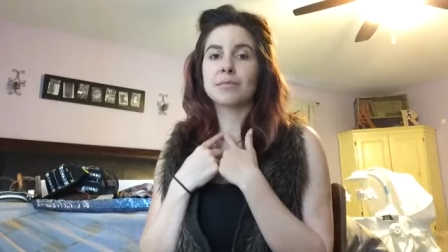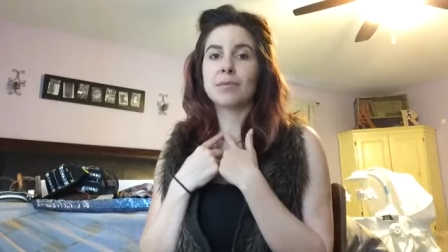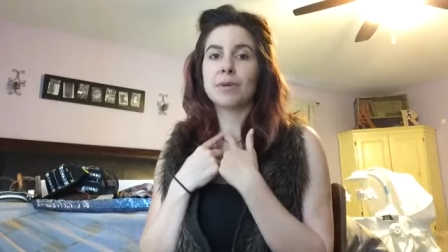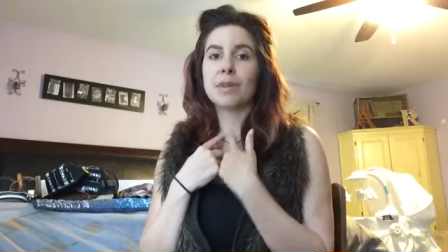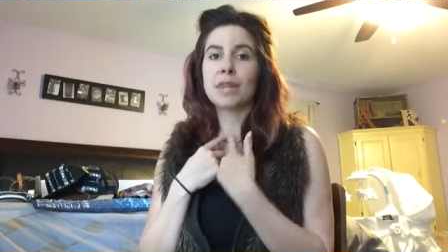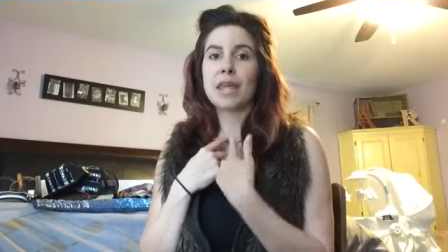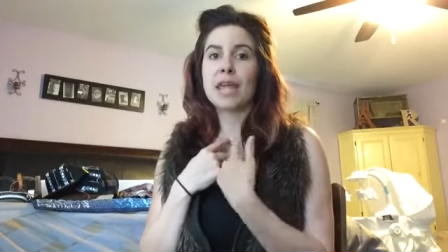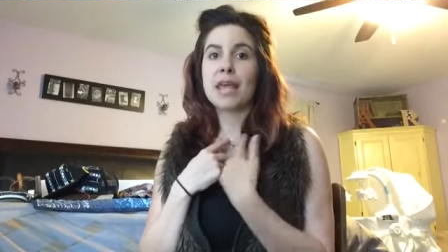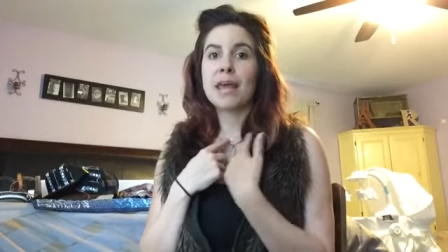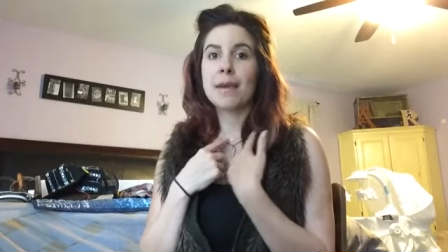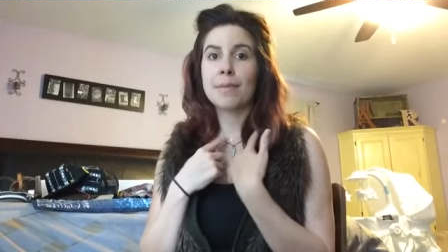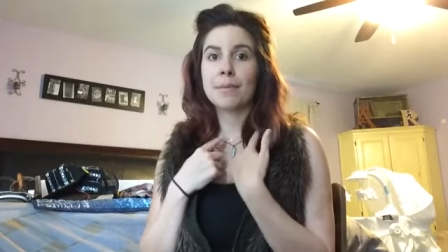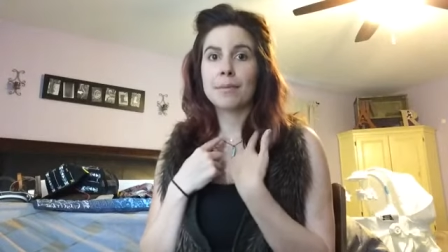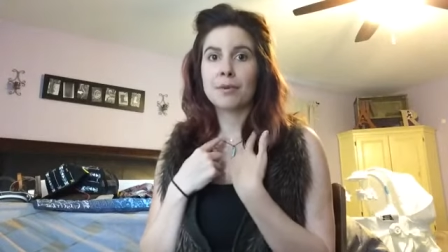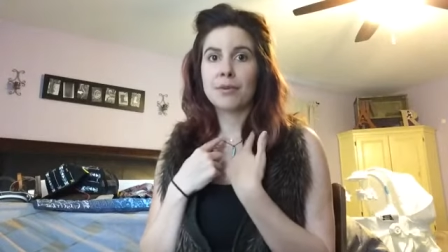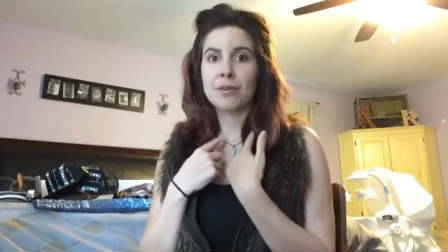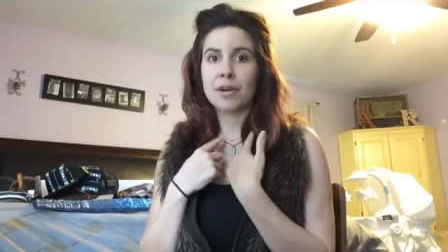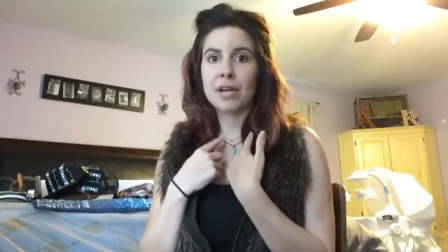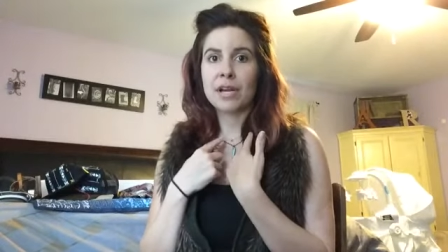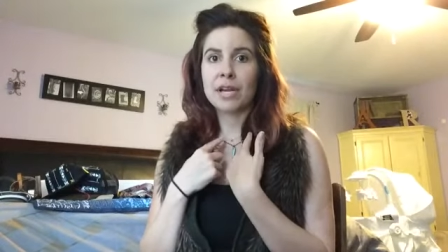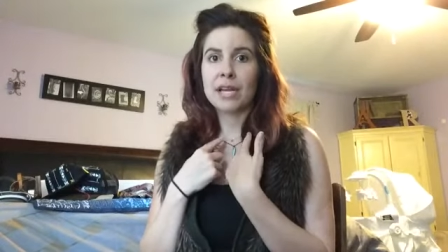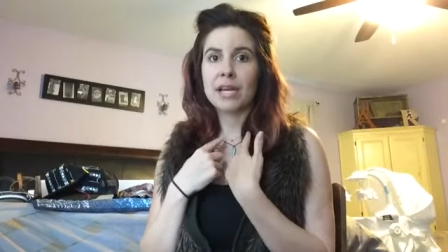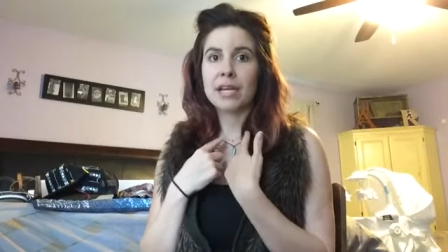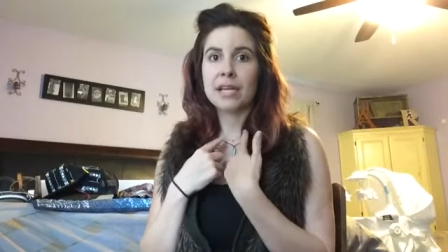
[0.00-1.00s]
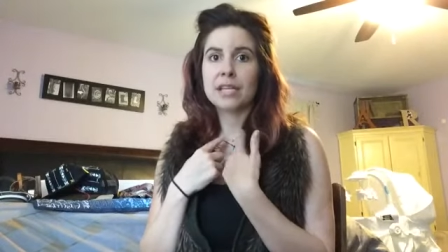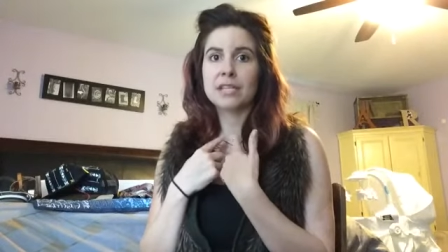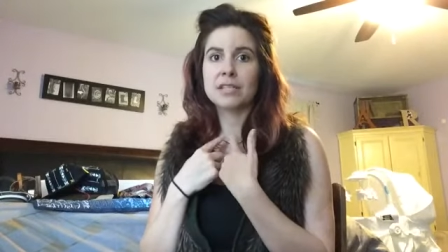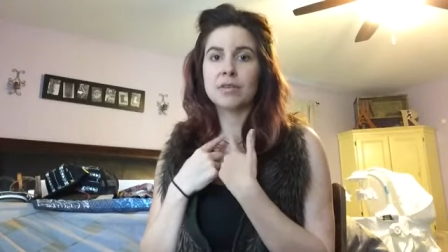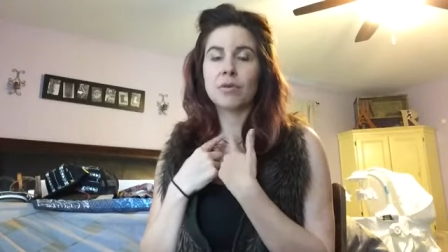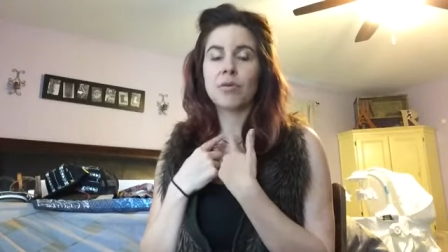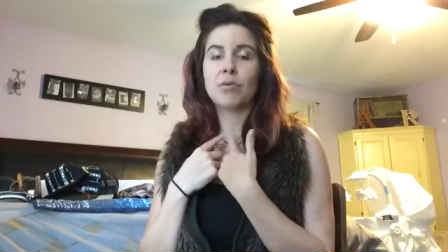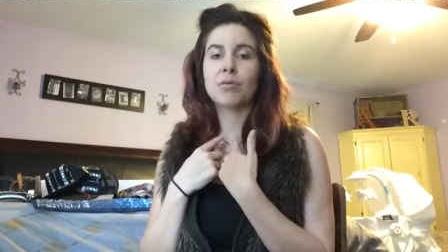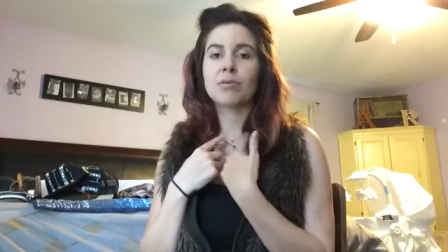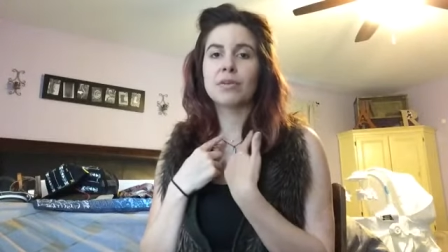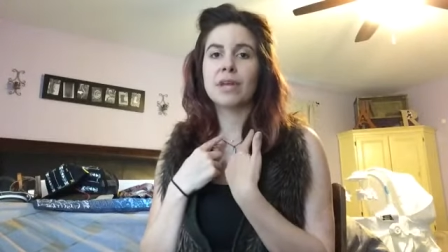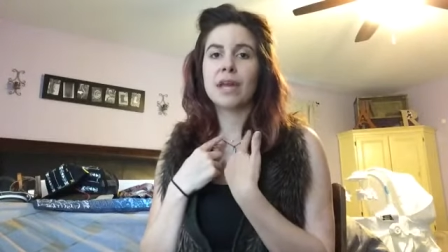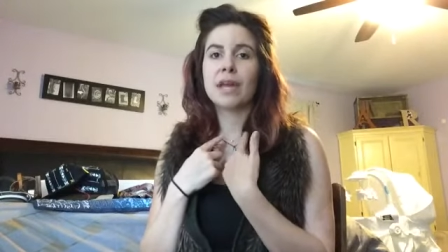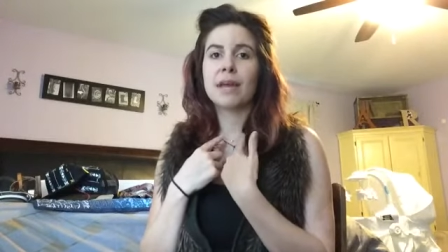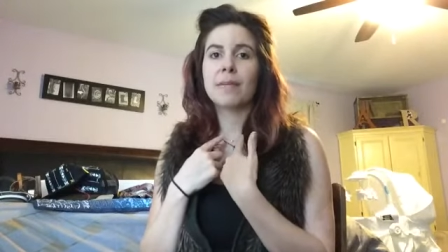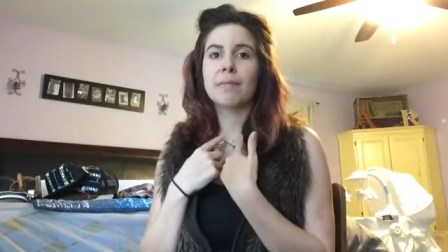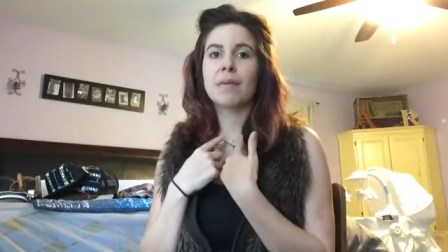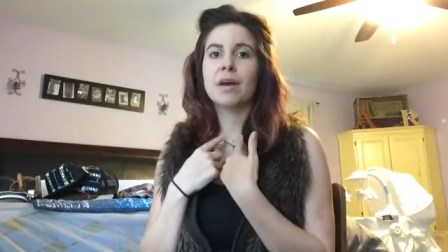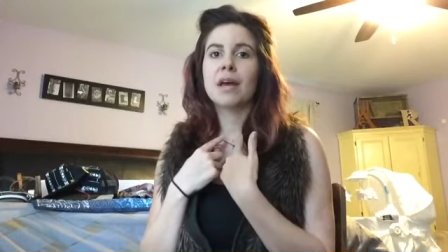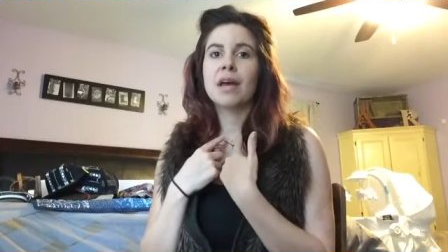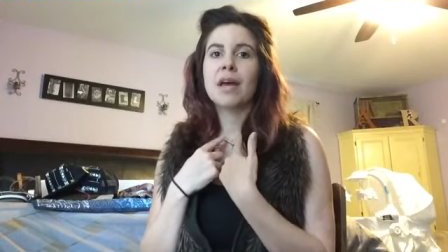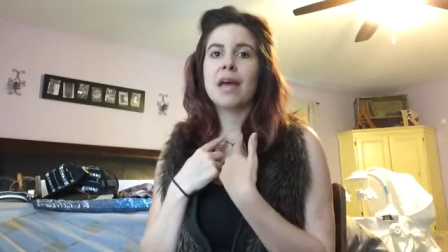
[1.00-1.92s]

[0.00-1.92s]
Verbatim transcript: with Emery, his whole name,